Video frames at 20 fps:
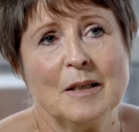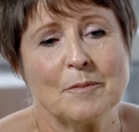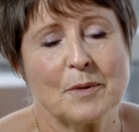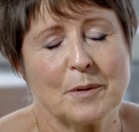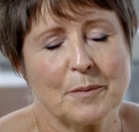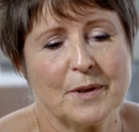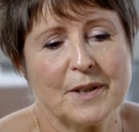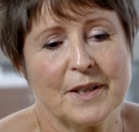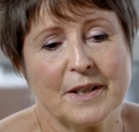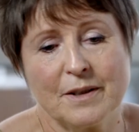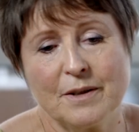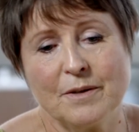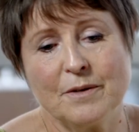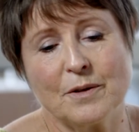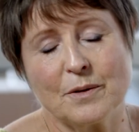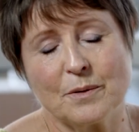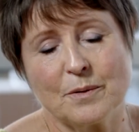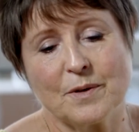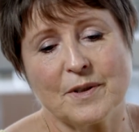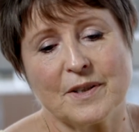But we now
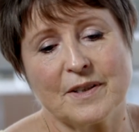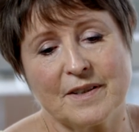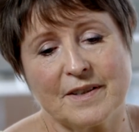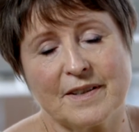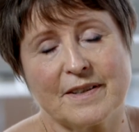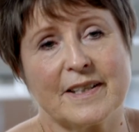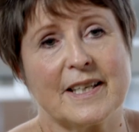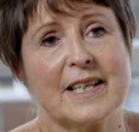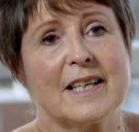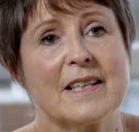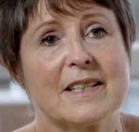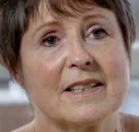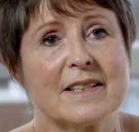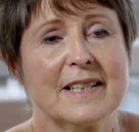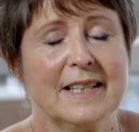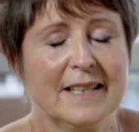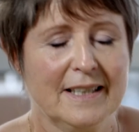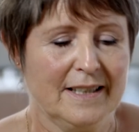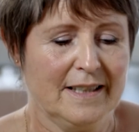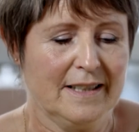know that there are
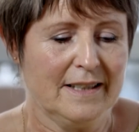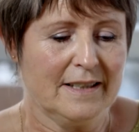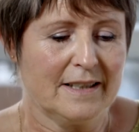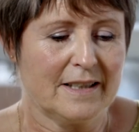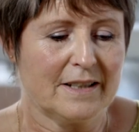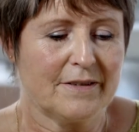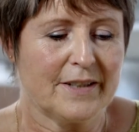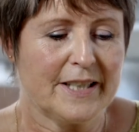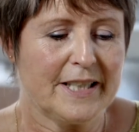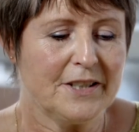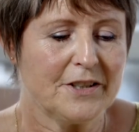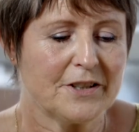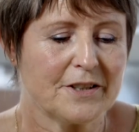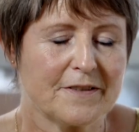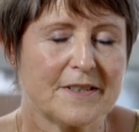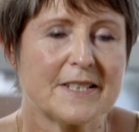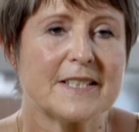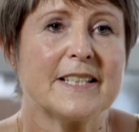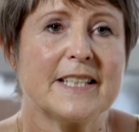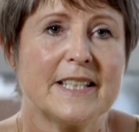a range
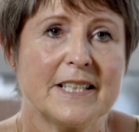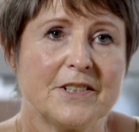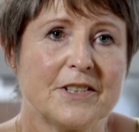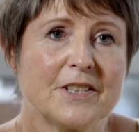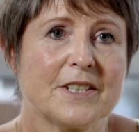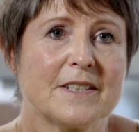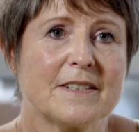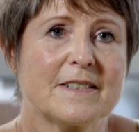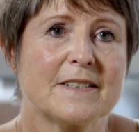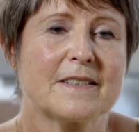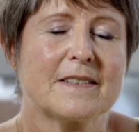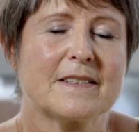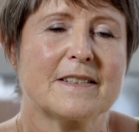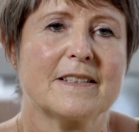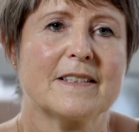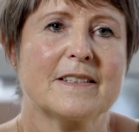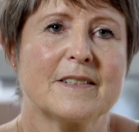of stages